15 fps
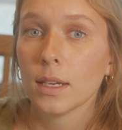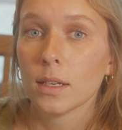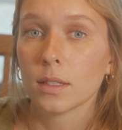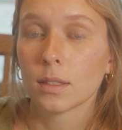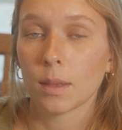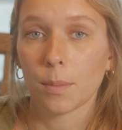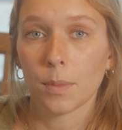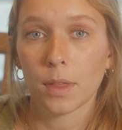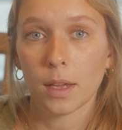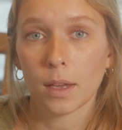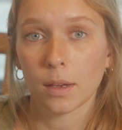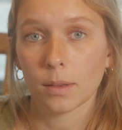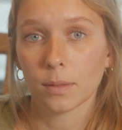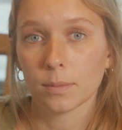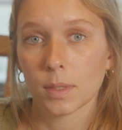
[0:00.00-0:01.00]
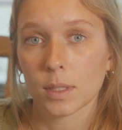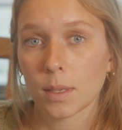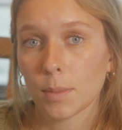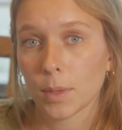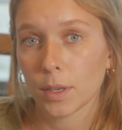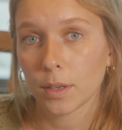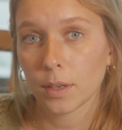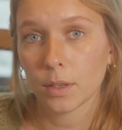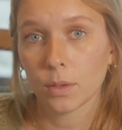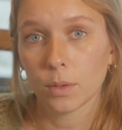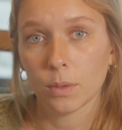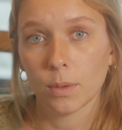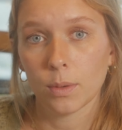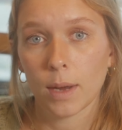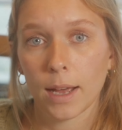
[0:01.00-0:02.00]
something similar
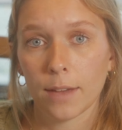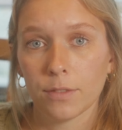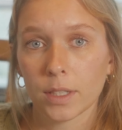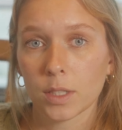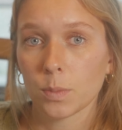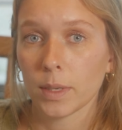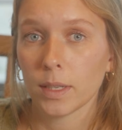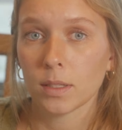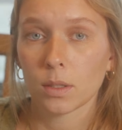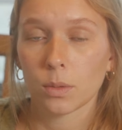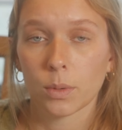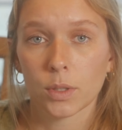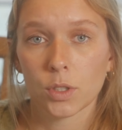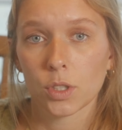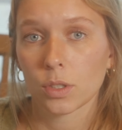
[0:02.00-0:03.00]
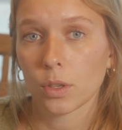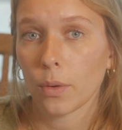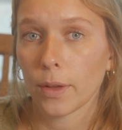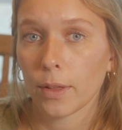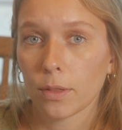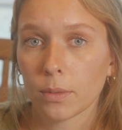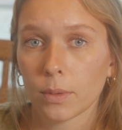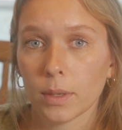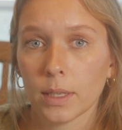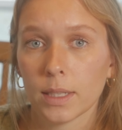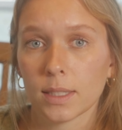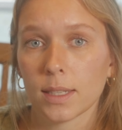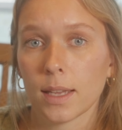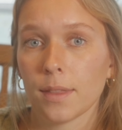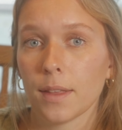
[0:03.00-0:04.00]
or have experience or were just going through it
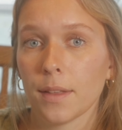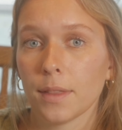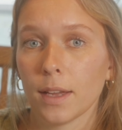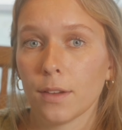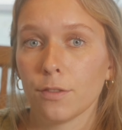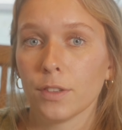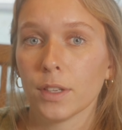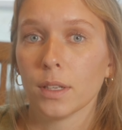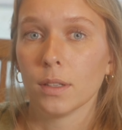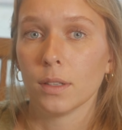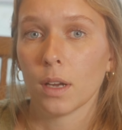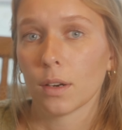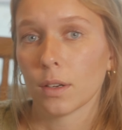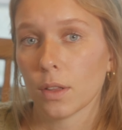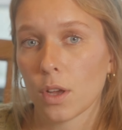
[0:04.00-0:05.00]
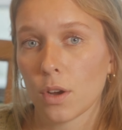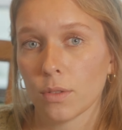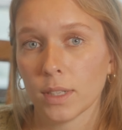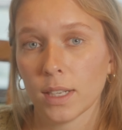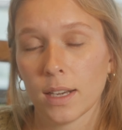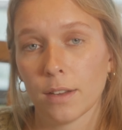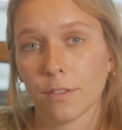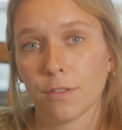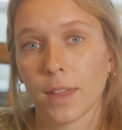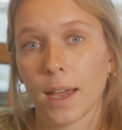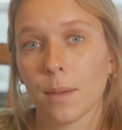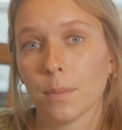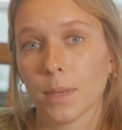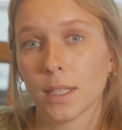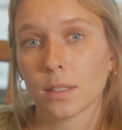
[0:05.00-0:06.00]
and said that they feel not alone. And if
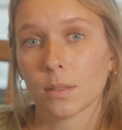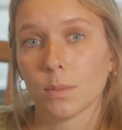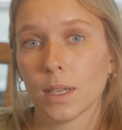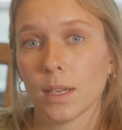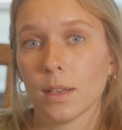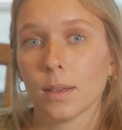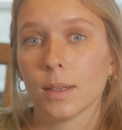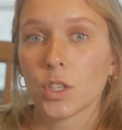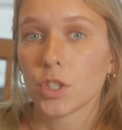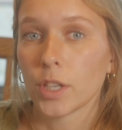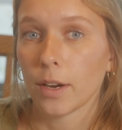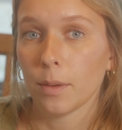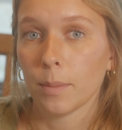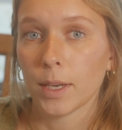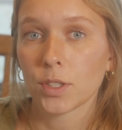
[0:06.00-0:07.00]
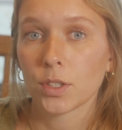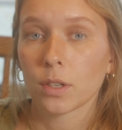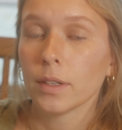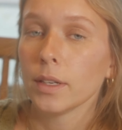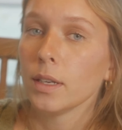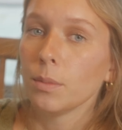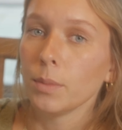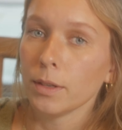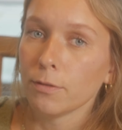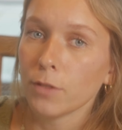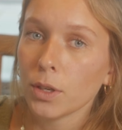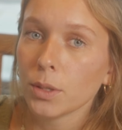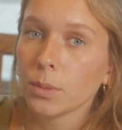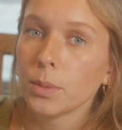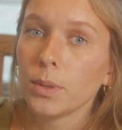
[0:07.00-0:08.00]
that means me sharing my story and being
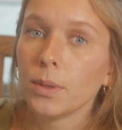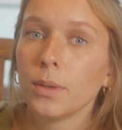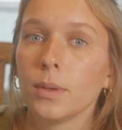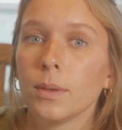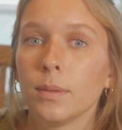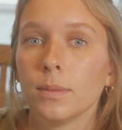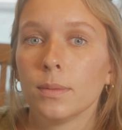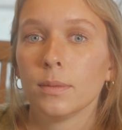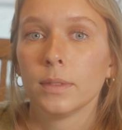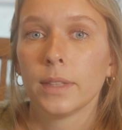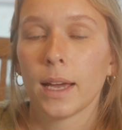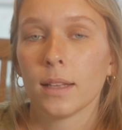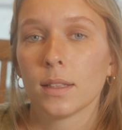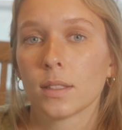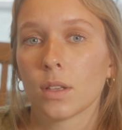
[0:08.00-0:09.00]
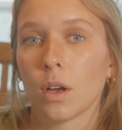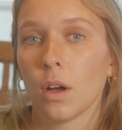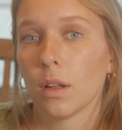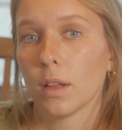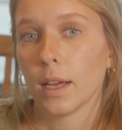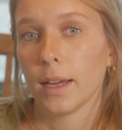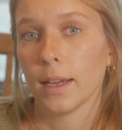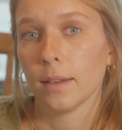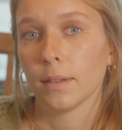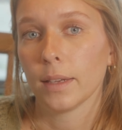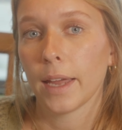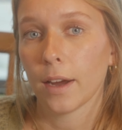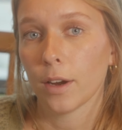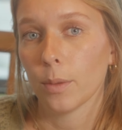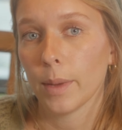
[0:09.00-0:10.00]
vulnerable, that's all I
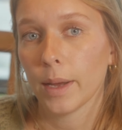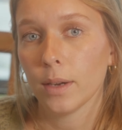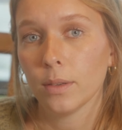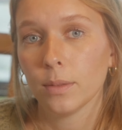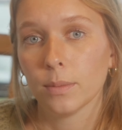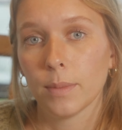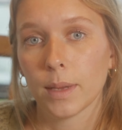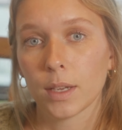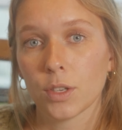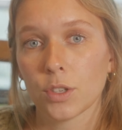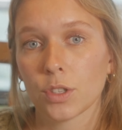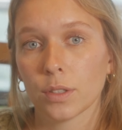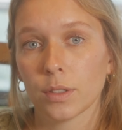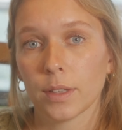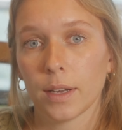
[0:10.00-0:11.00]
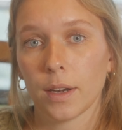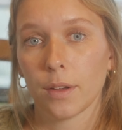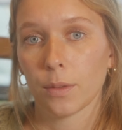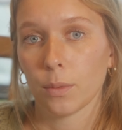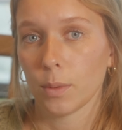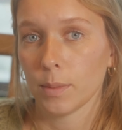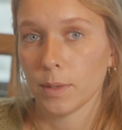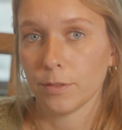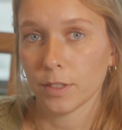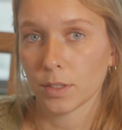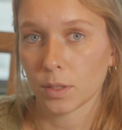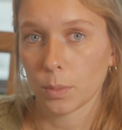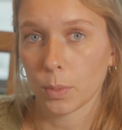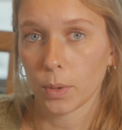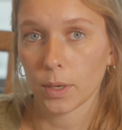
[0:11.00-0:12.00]
care about, making sure that other women feel
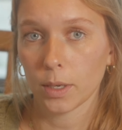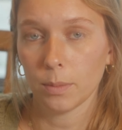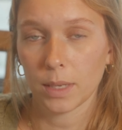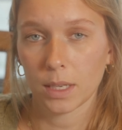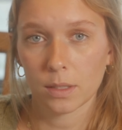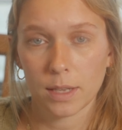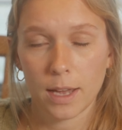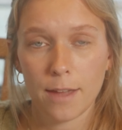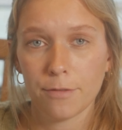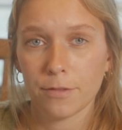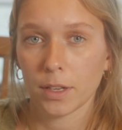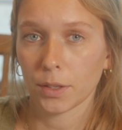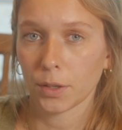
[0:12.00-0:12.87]
supported because I felt